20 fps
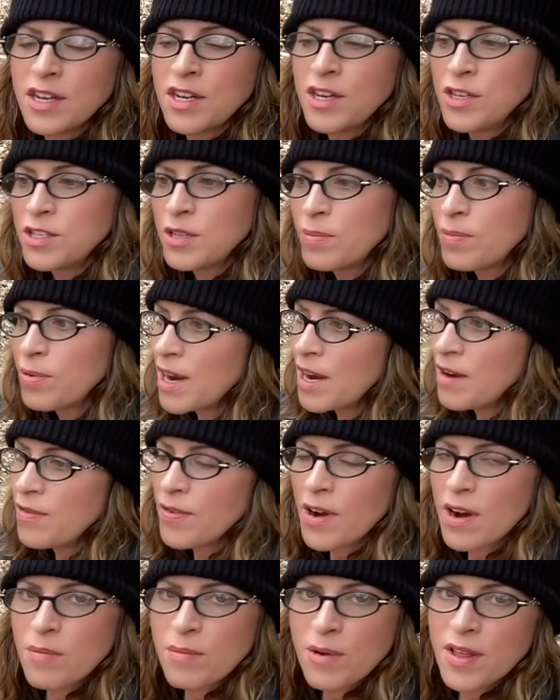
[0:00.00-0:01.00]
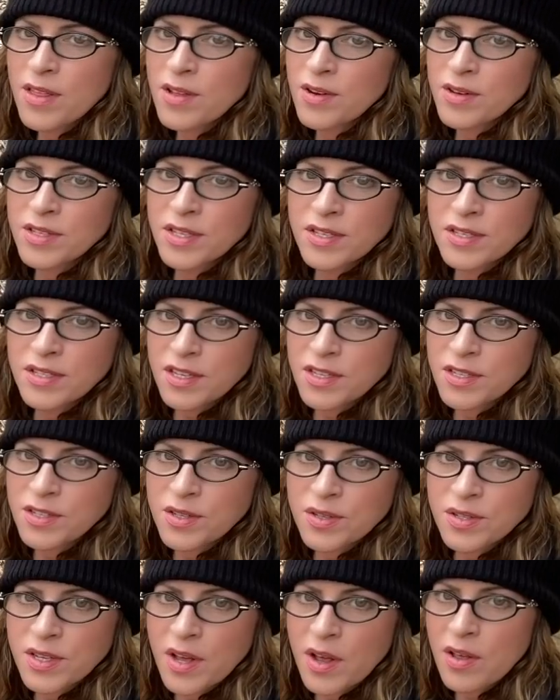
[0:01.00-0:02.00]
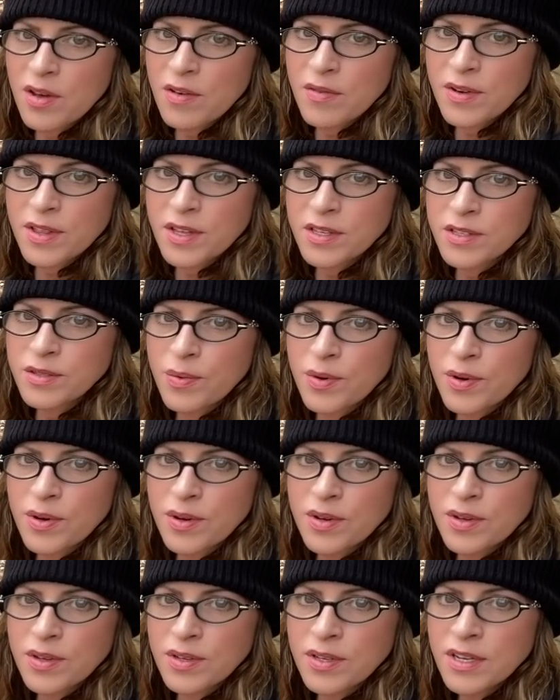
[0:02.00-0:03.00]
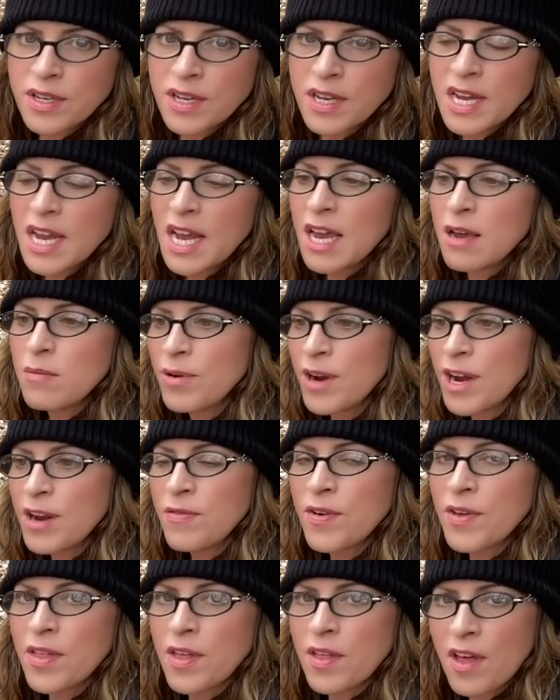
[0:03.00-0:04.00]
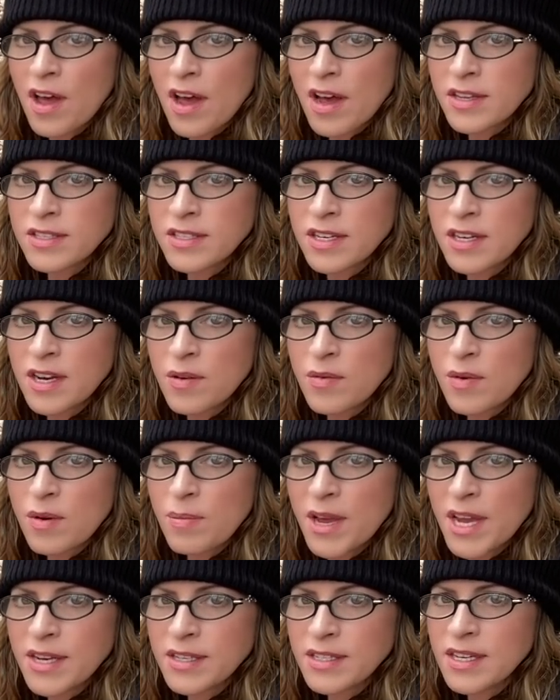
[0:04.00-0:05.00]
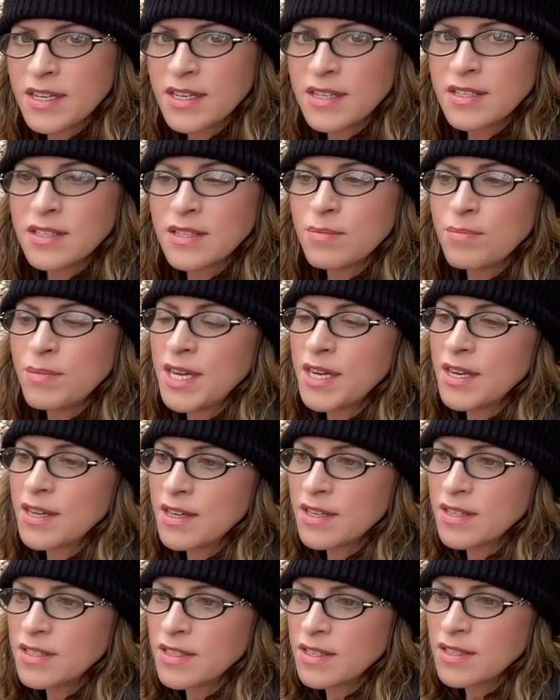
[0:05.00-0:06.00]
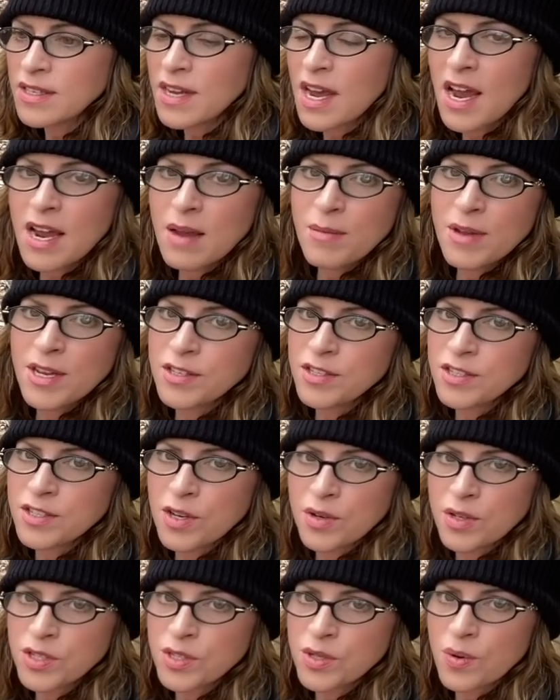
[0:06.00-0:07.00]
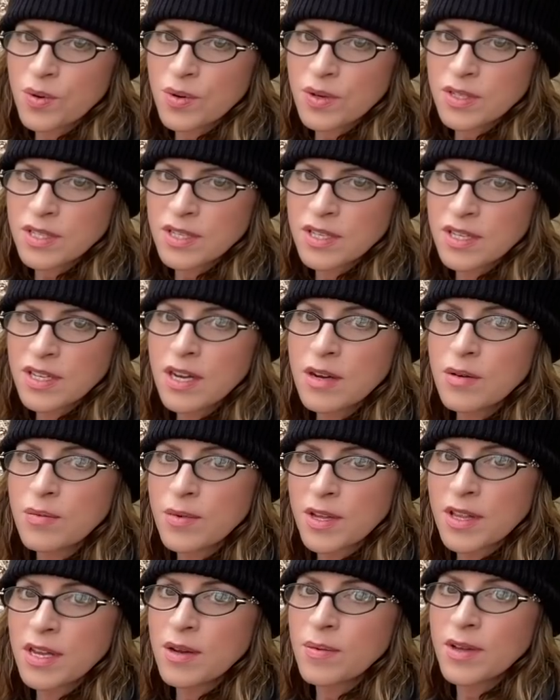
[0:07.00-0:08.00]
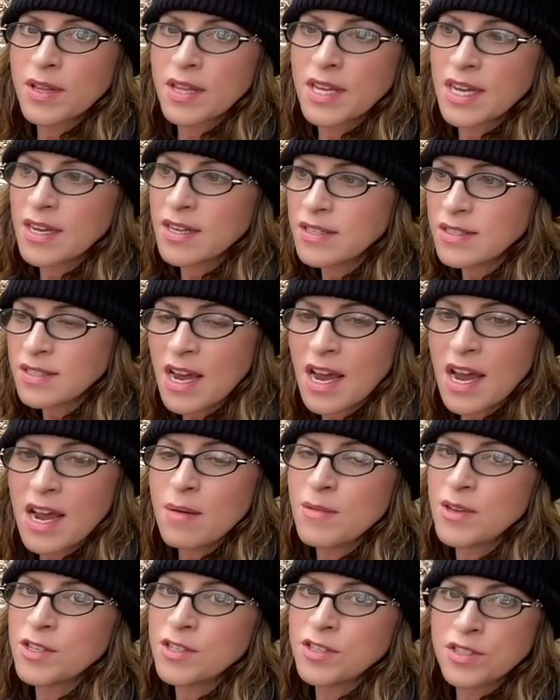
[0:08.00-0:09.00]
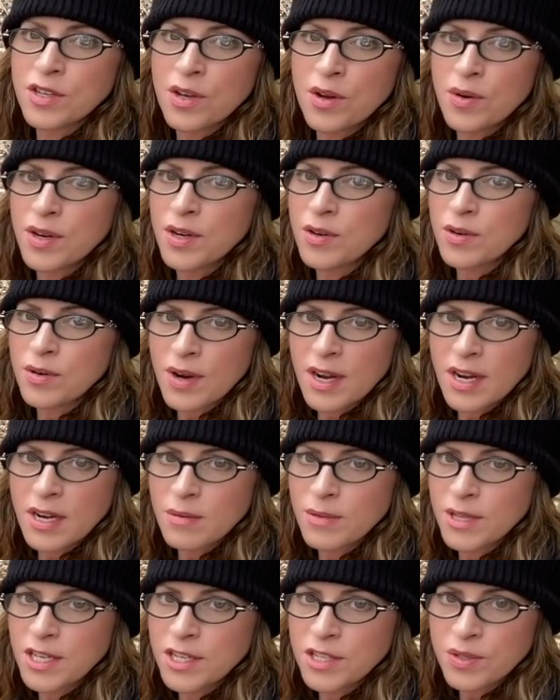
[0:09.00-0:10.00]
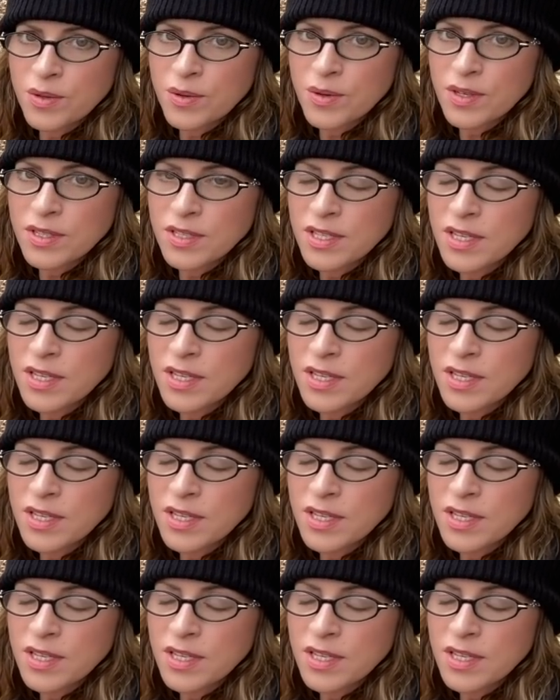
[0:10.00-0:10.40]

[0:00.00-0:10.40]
to pray for our brothers and sisters all over this world and pray for the lost and unrepentant because time is so short. It really, really is. Time is so incredibly short.